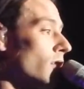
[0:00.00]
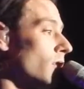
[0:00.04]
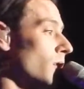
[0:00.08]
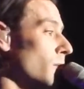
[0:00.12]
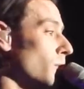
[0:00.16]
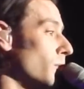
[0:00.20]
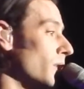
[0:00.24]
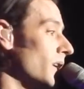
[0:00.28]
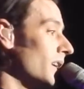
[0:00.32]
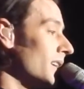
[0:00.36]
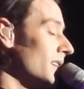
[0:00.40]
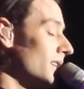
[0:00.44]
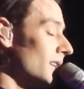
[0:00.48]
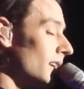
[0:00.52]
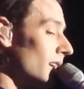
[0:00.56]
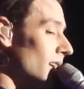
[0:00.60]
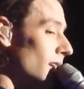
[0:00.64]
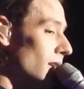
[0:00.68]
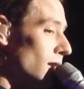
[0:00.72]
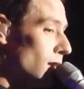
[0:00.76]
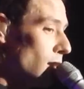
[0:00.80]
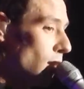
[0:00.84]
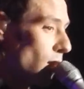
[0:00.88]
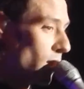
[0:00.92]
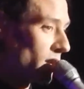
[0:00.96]
got completely
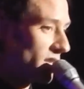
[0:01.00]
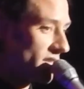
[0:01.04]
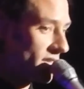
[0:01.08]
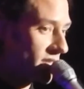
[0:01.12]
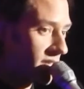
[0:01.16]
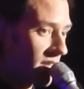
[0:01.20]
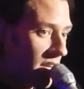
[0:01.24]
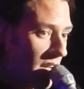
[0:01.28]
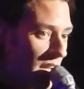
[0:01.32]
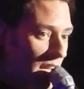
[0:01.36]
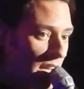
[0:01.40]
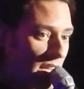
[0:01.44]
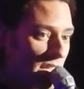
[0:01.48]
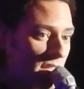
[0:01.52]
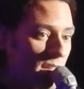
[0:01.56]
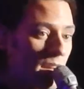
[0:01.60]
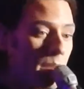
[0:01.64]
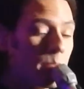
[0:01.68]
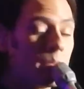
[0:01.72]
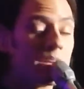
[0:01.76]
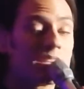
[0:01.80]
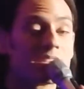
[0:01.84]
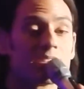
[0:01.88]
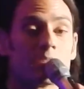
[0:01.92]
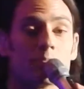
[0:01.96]
lost. So
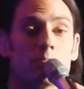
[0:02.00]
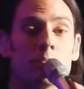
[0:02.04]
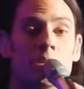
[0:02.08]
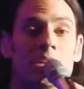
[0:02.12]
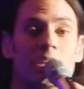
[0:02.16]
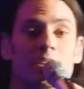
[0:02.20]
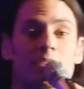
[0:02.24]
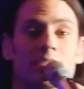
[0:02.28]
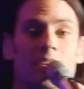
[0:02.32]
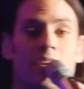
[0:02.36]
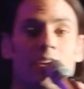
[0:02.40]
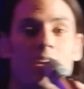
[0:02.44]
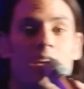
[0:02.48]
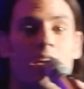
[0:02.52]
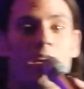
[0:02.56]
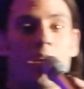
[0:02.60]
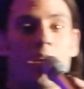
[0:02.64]
I must admit,